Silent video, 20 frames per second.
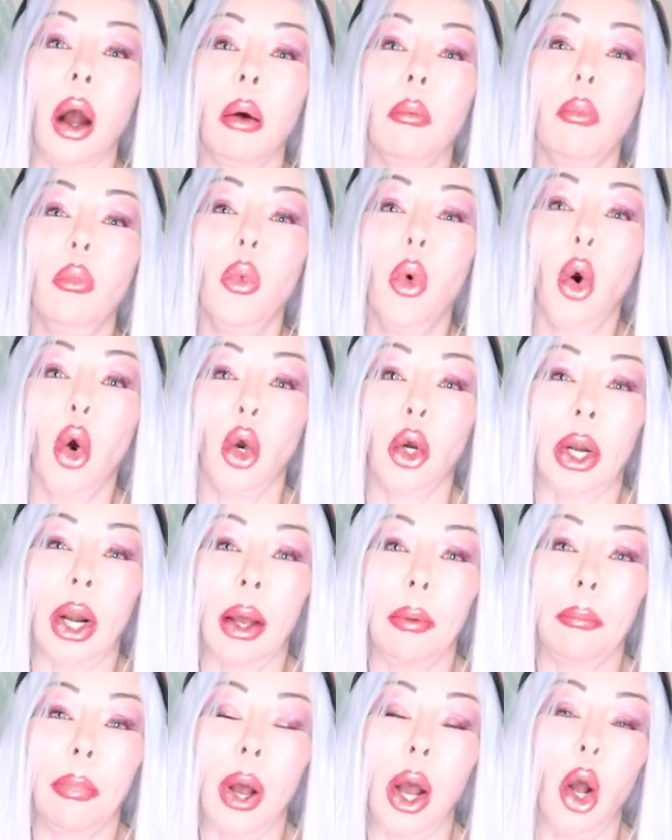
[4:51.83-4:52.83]
more
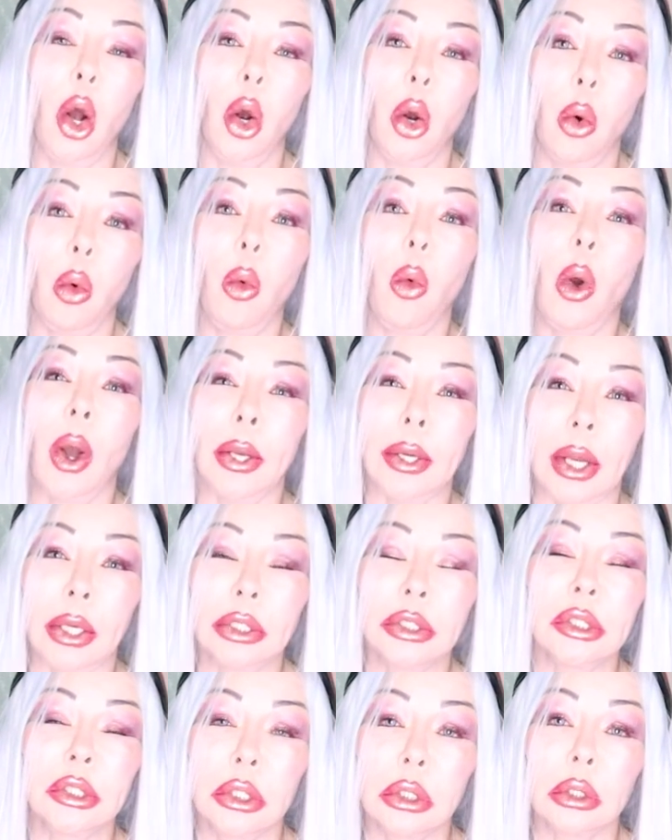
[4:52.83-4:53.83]
about what I
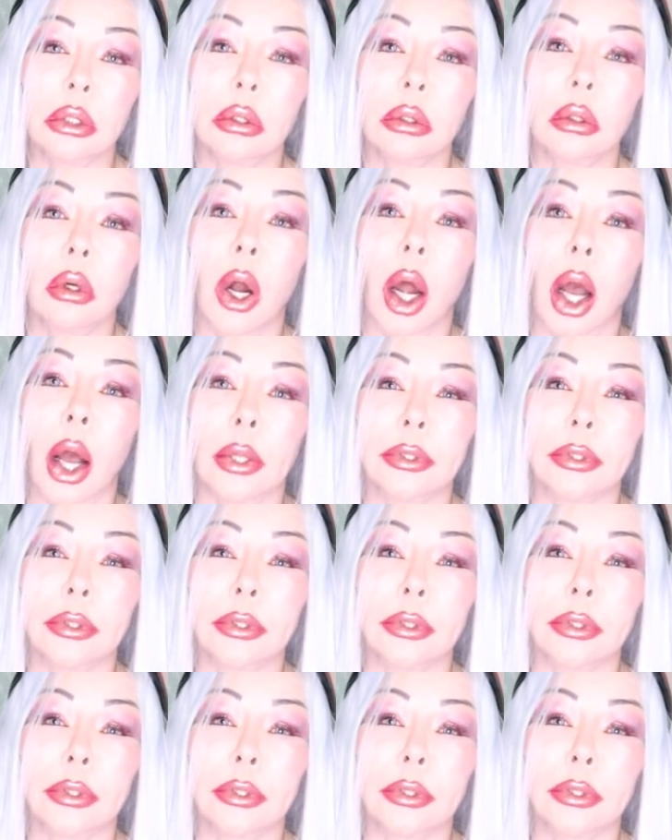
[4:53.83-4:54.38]
do